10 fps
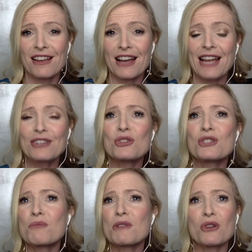I choose
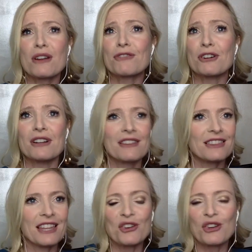to be joyful.
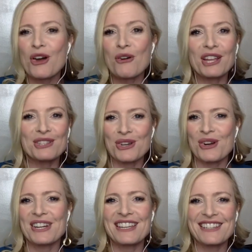There you go. It's
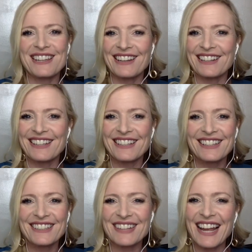already done,
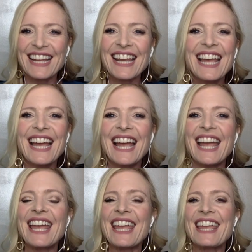right?
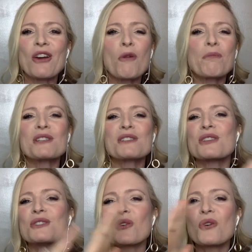It opens the
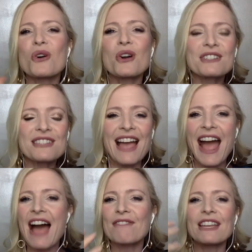door to
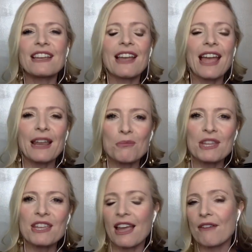having and
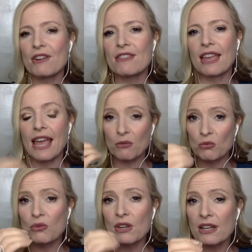being everything
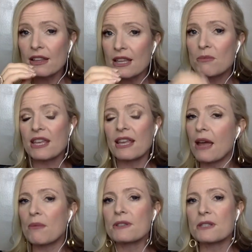and really being
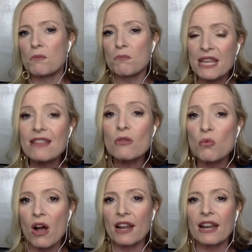able to be the
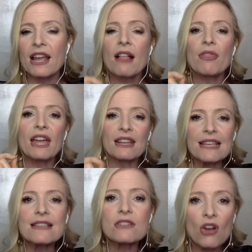one that
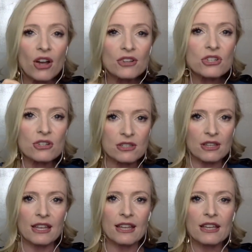is
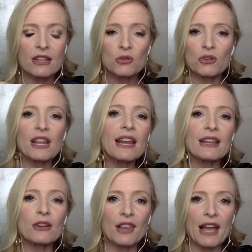consciously creating
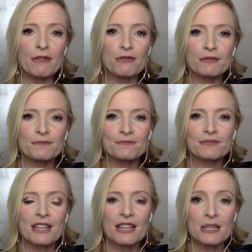your life.
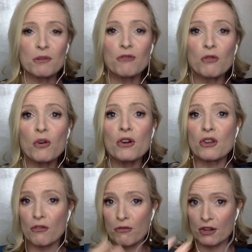Because before
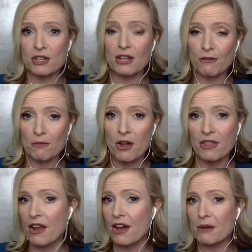you're functioning from all
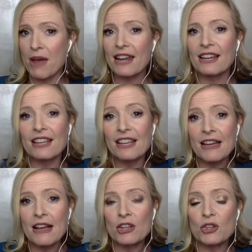the automatic,
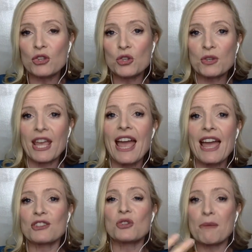you
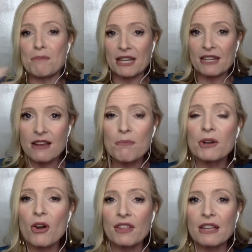get mixed up in
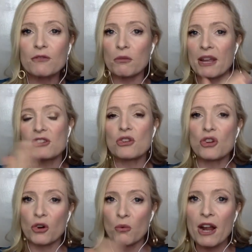all the information
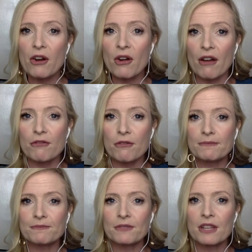you're aware of.
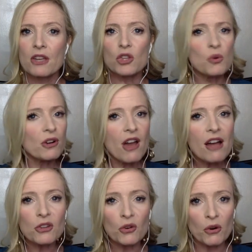You are
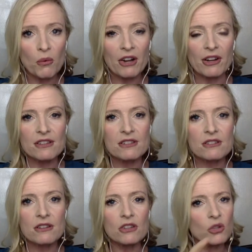not your
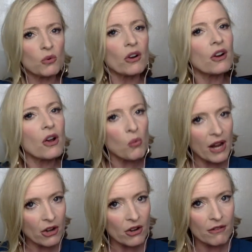awareness. You are
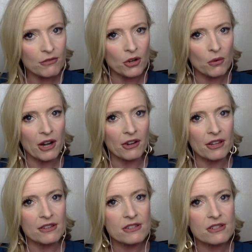aware of your
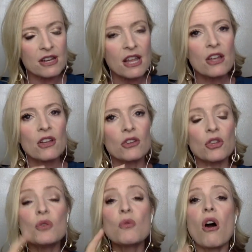awareness.
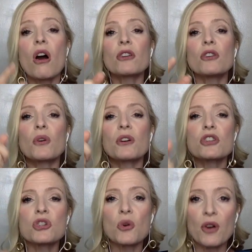You are your
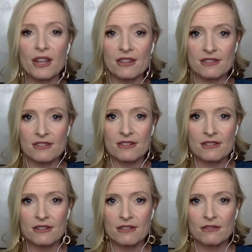choice,
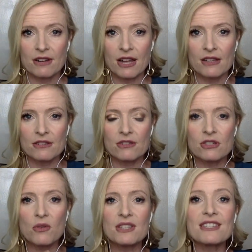right? So
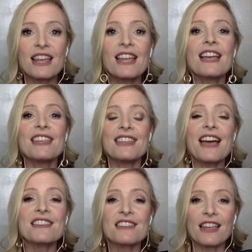just go ahead and say,
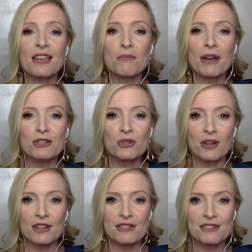yes, I am my
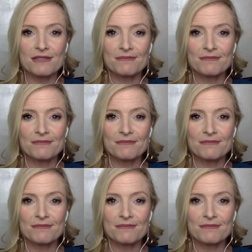choice.